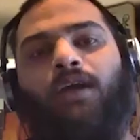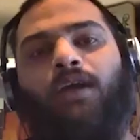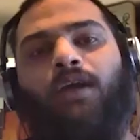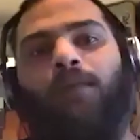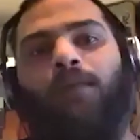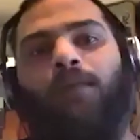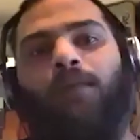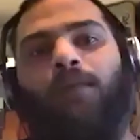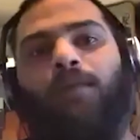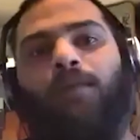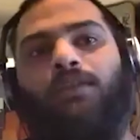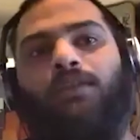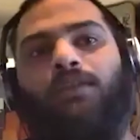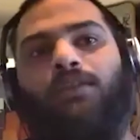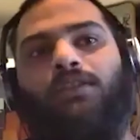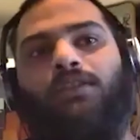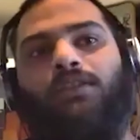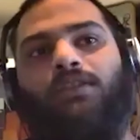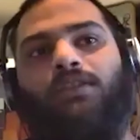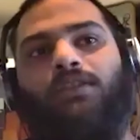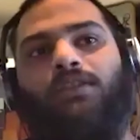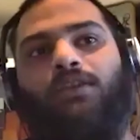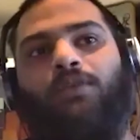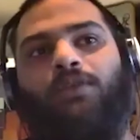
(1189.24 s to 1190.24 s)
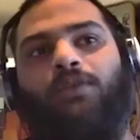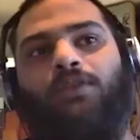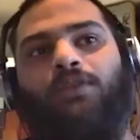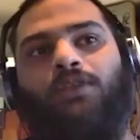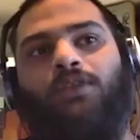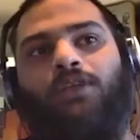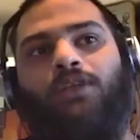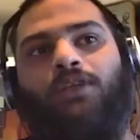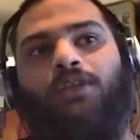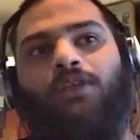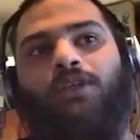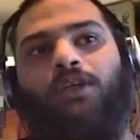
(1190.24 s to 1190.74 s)
mean, it's
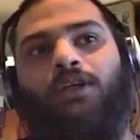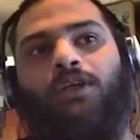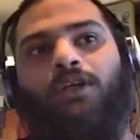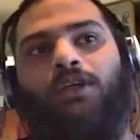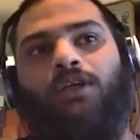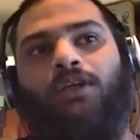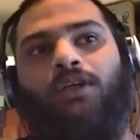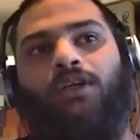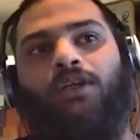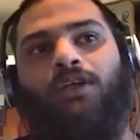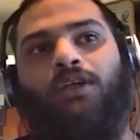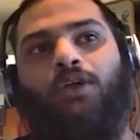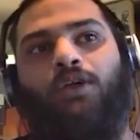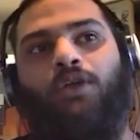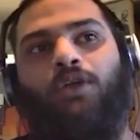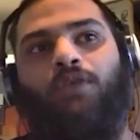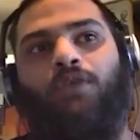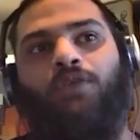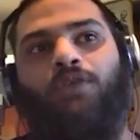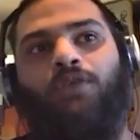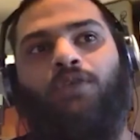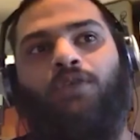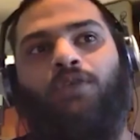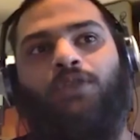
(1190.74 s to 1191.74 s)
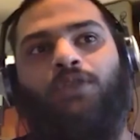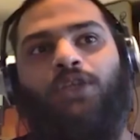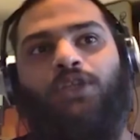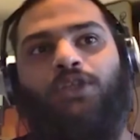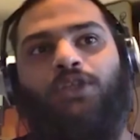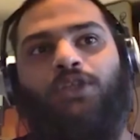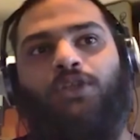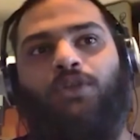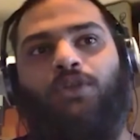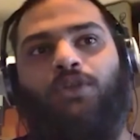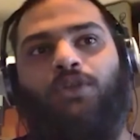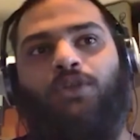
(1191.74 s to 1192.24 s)
obviously a
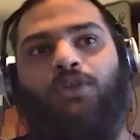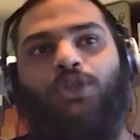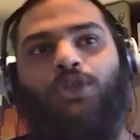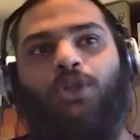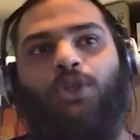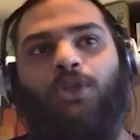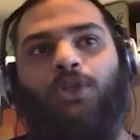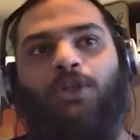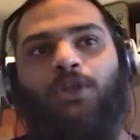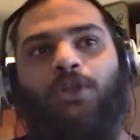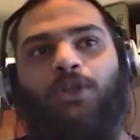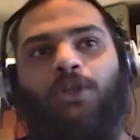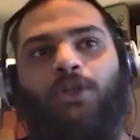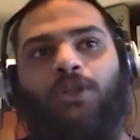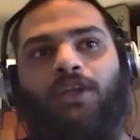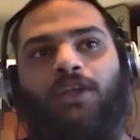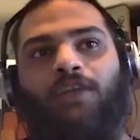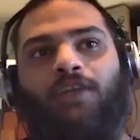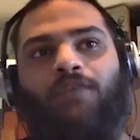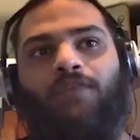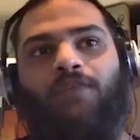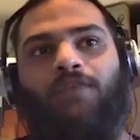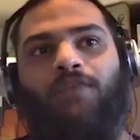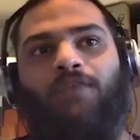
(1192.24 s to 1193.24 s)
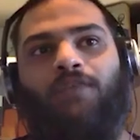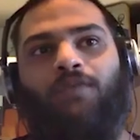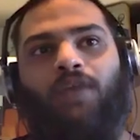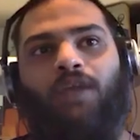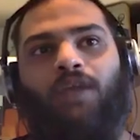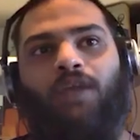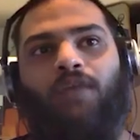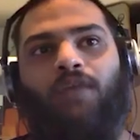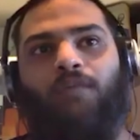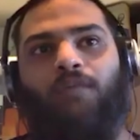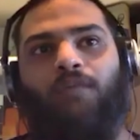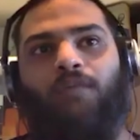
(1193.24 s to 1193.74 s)
conversation or a struggle that I've
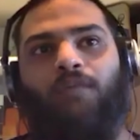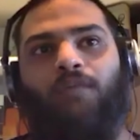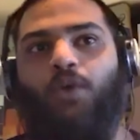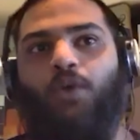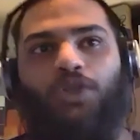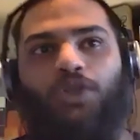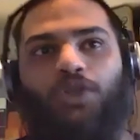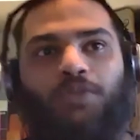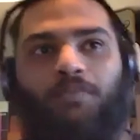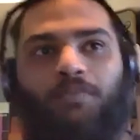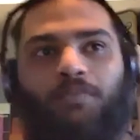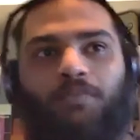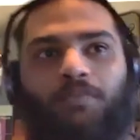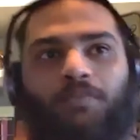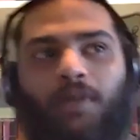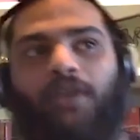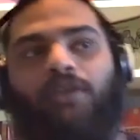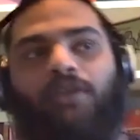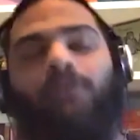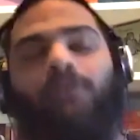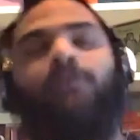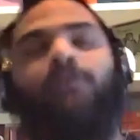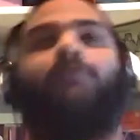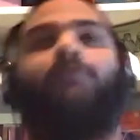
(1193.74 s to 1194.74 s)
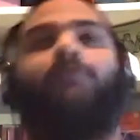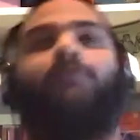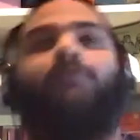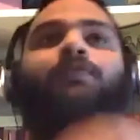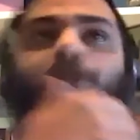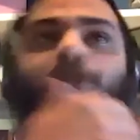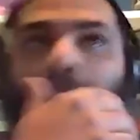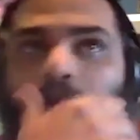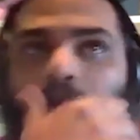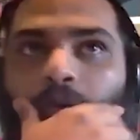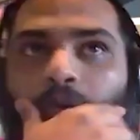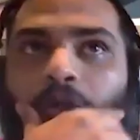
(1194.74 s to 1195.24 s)
most
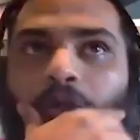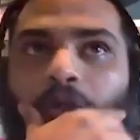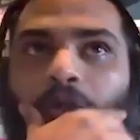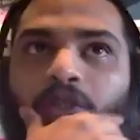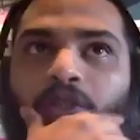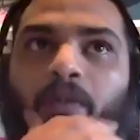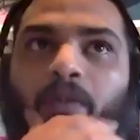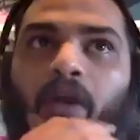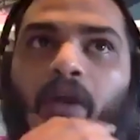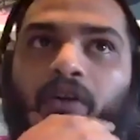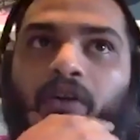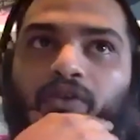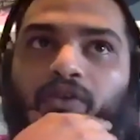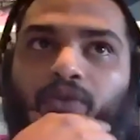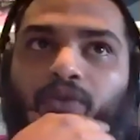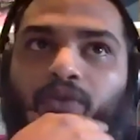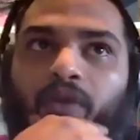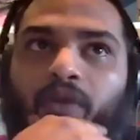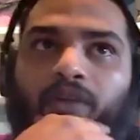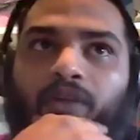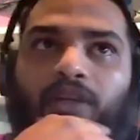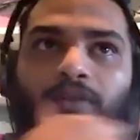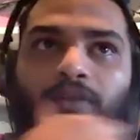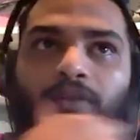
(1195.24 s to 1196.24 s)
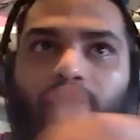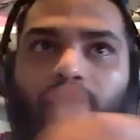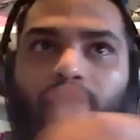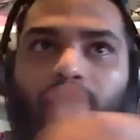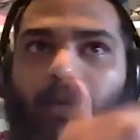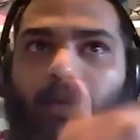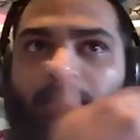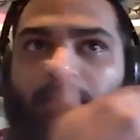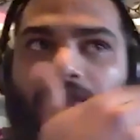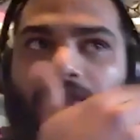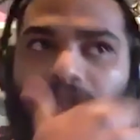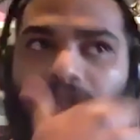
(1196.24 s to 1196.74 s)
first generation migrants would have to deal with. I
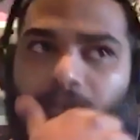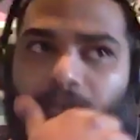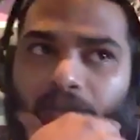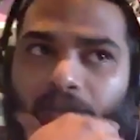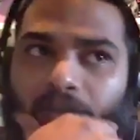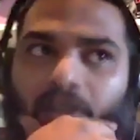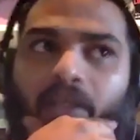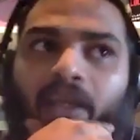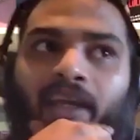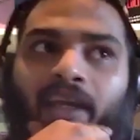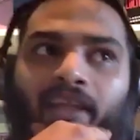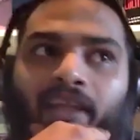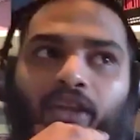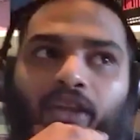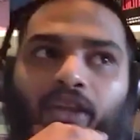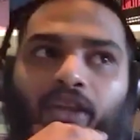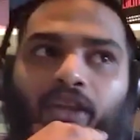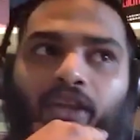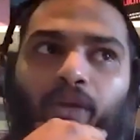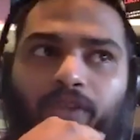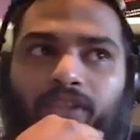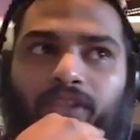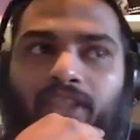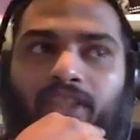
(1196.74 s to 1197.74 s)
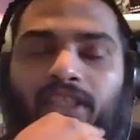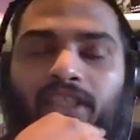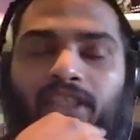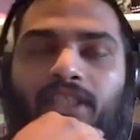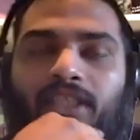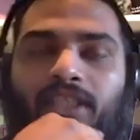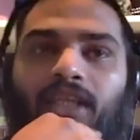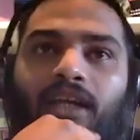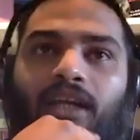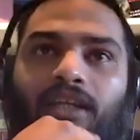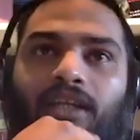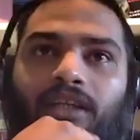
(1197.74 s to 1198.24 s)
mean, it's something that obviously
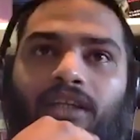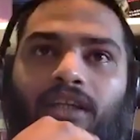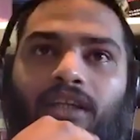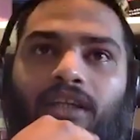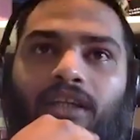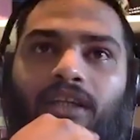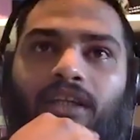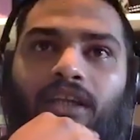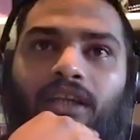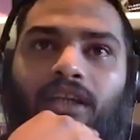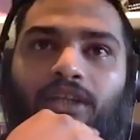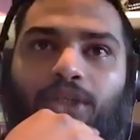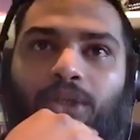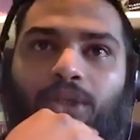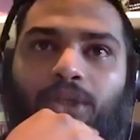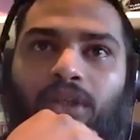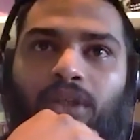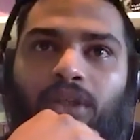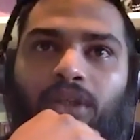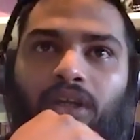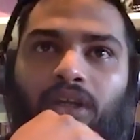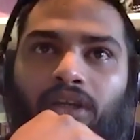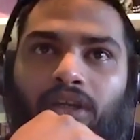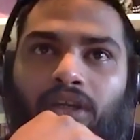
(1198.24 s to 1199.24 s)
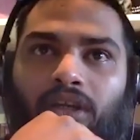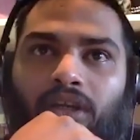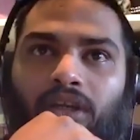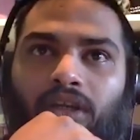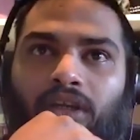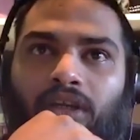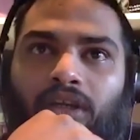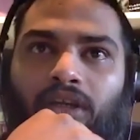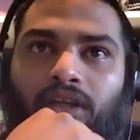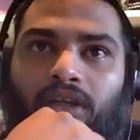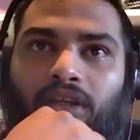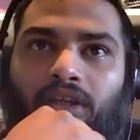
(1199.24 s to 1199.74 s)
started in Sri
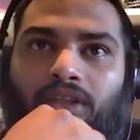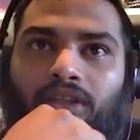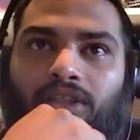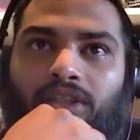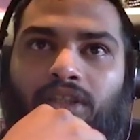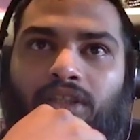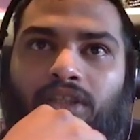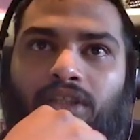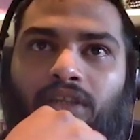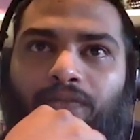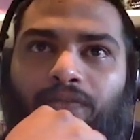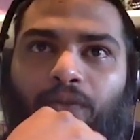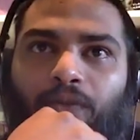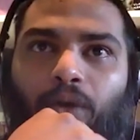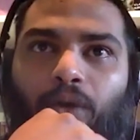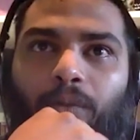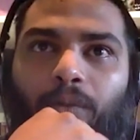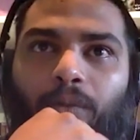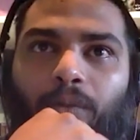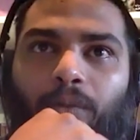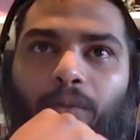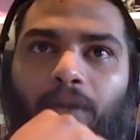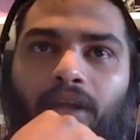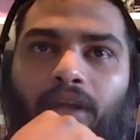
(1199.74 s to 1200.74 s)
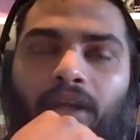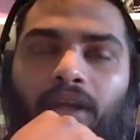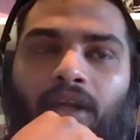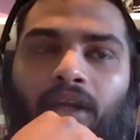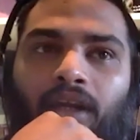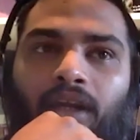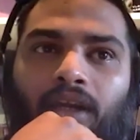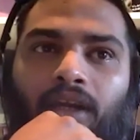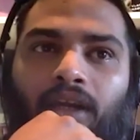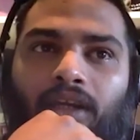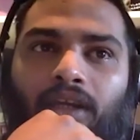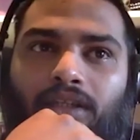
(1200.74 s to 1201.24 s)
Lanka itself for me,
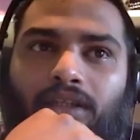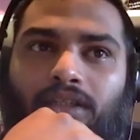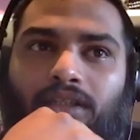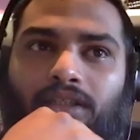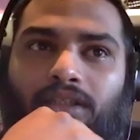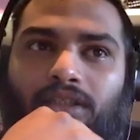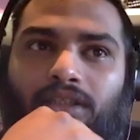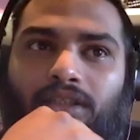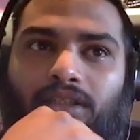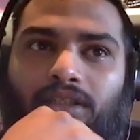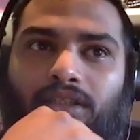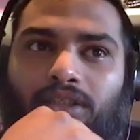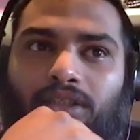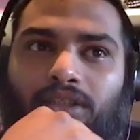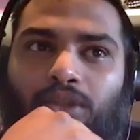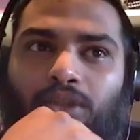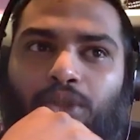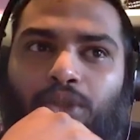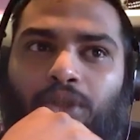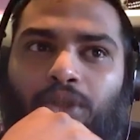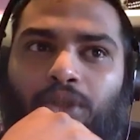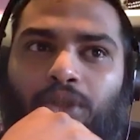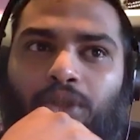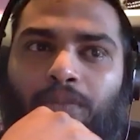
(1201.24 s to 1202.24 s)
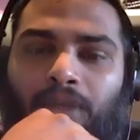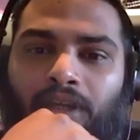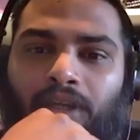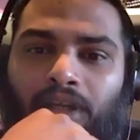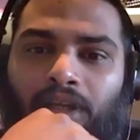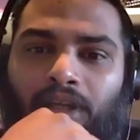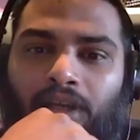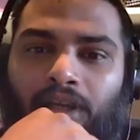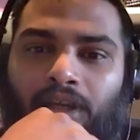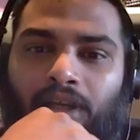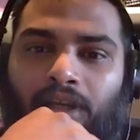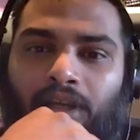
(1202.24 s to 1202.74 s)
because social
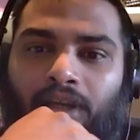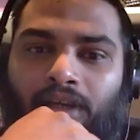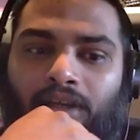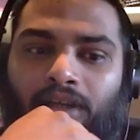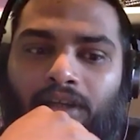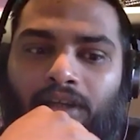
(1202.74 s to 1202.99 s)
media